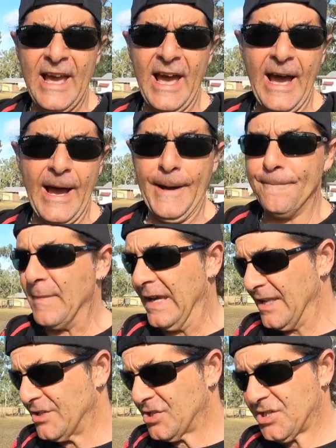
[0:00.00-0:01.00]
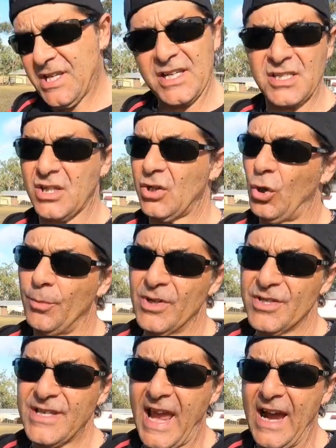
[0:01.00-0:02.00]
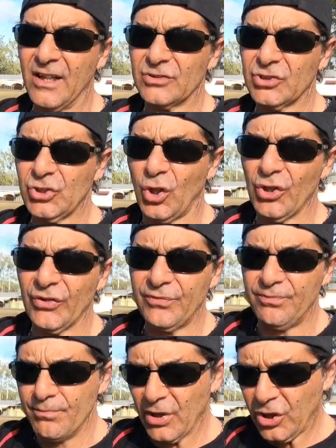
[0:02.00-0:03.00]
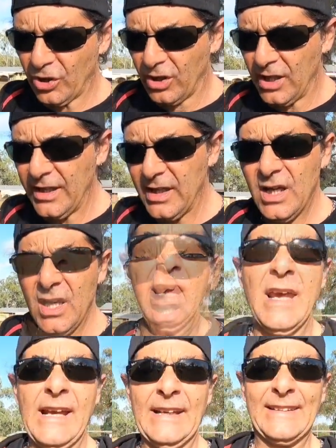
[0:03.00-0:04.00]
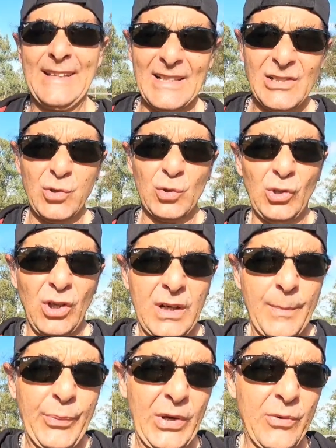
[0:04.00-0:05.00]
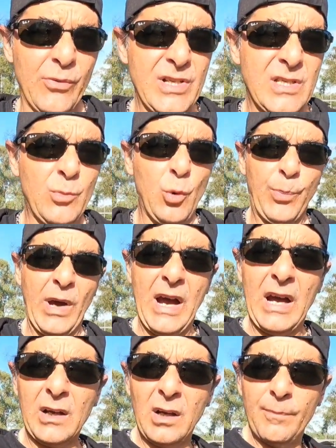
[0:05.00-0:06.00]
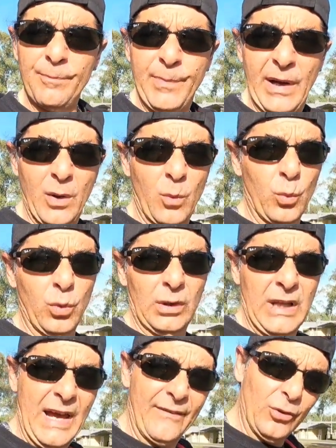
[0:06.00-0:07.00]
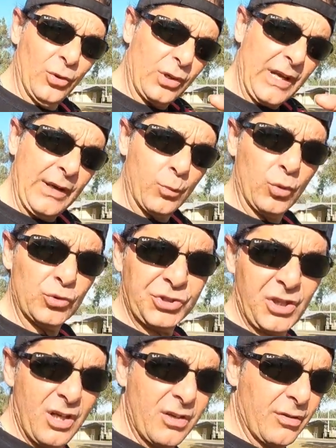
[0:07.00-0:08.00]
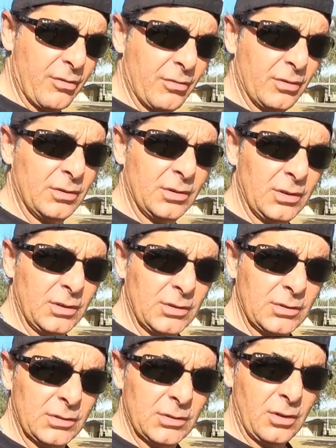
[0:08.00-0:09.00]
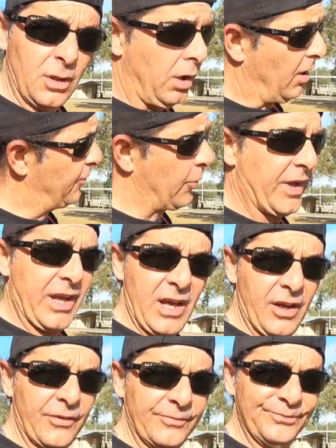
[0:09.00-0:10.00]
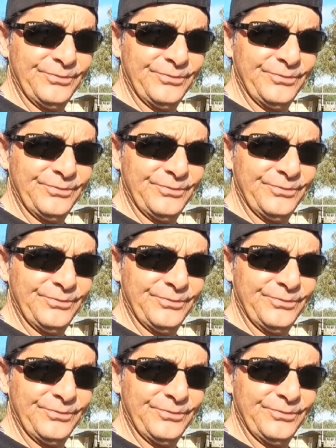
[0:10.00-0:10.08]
It's 6 kilometres outside of Mackay. It does look like a pretty reasonable park, but we'll have a look and we'll show you. Off we go.